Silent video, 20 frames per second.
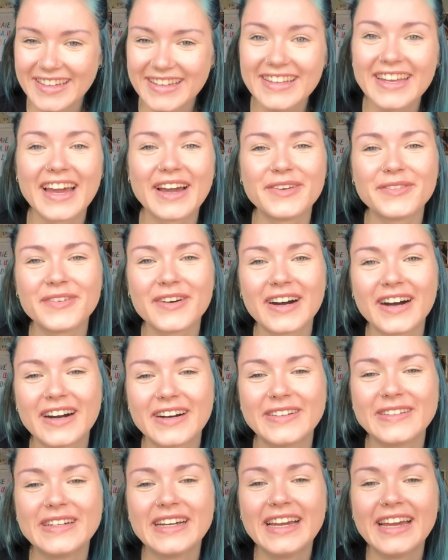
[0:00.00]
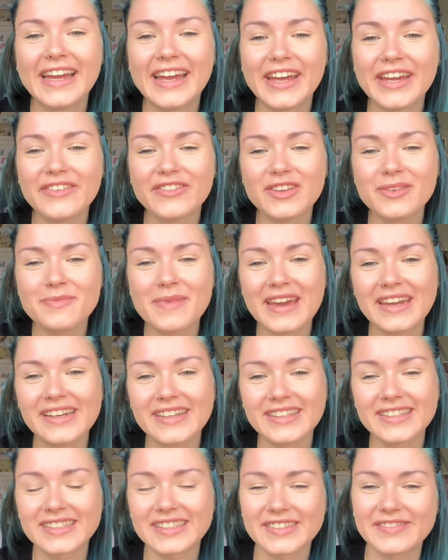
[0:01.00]
Yeah, well, if you made
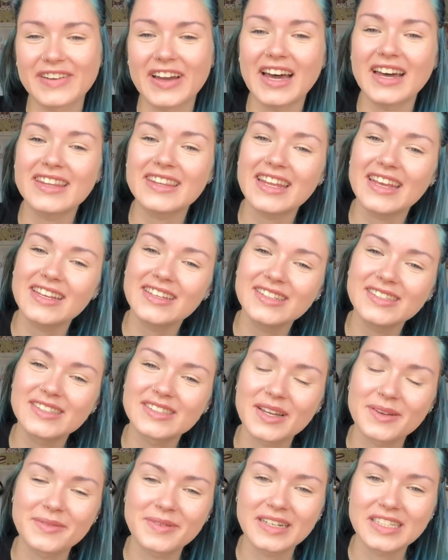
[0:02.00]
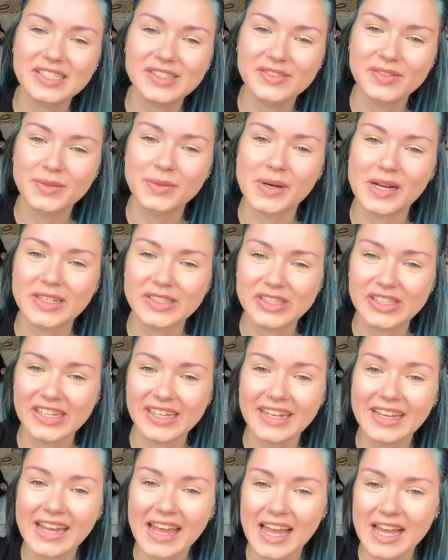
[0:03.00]
it this far, thank you so much for
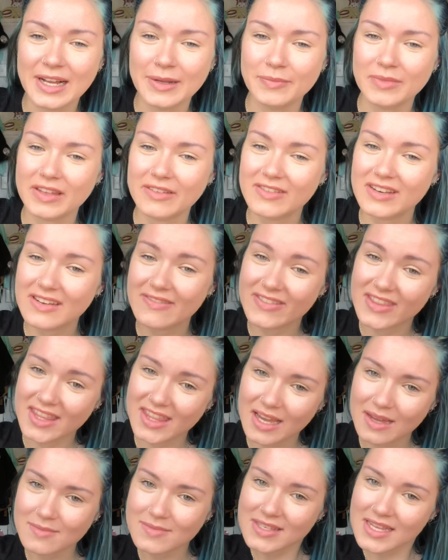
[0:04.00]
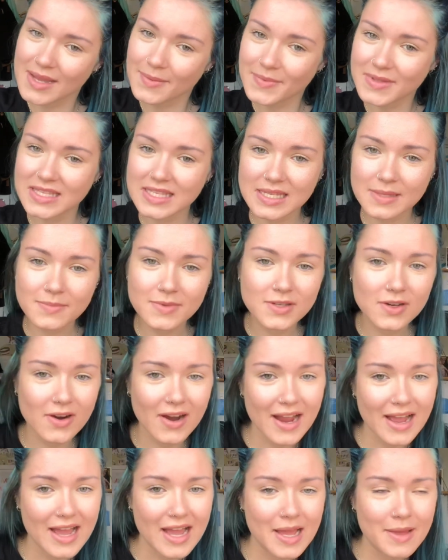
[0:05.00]
watching. Give it a thumbs up and
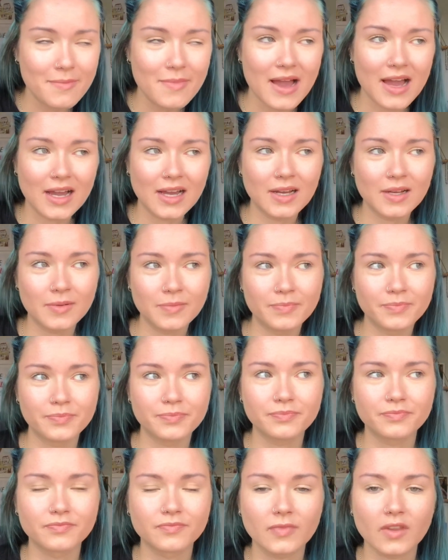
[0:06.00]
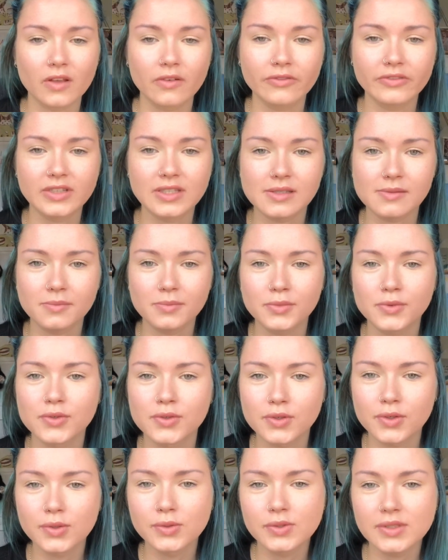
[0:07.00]
subscribe for some
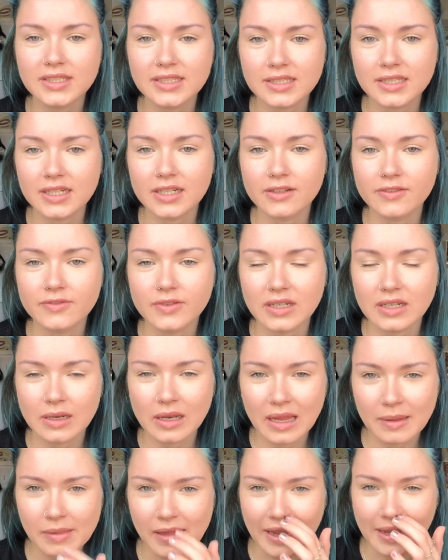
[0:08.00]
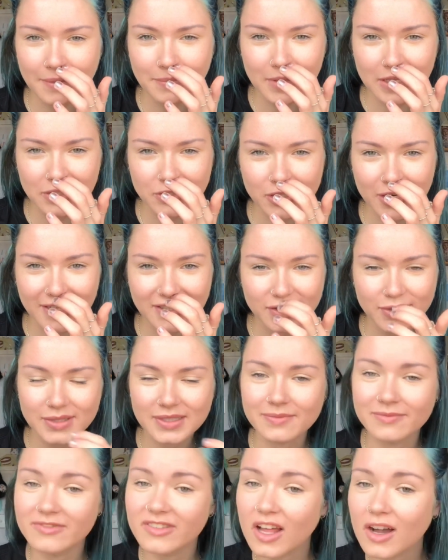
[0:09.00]
more cool stuff. And like I'm going to try and do
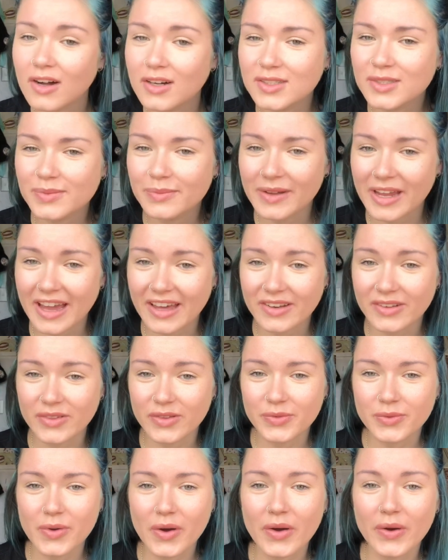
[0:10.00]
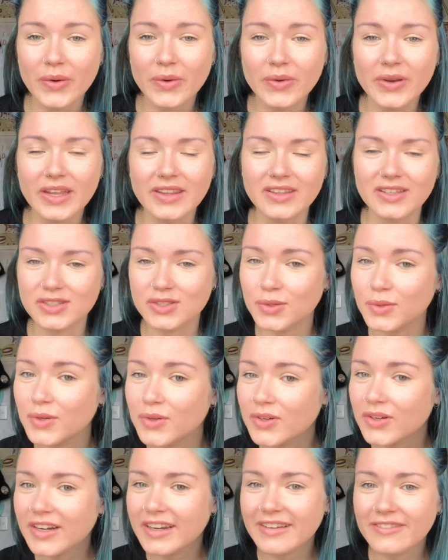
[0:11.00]
some vlogs when we're out on the road and the
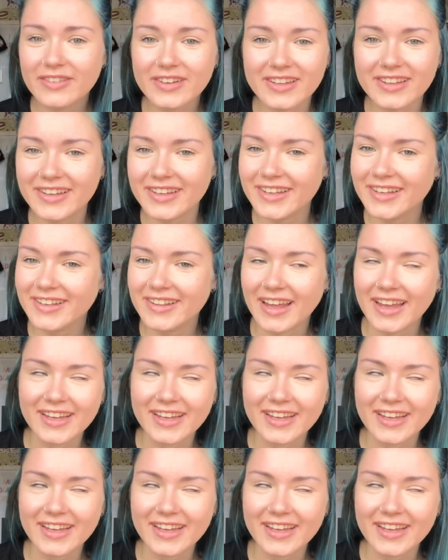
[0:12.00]
tour and everything.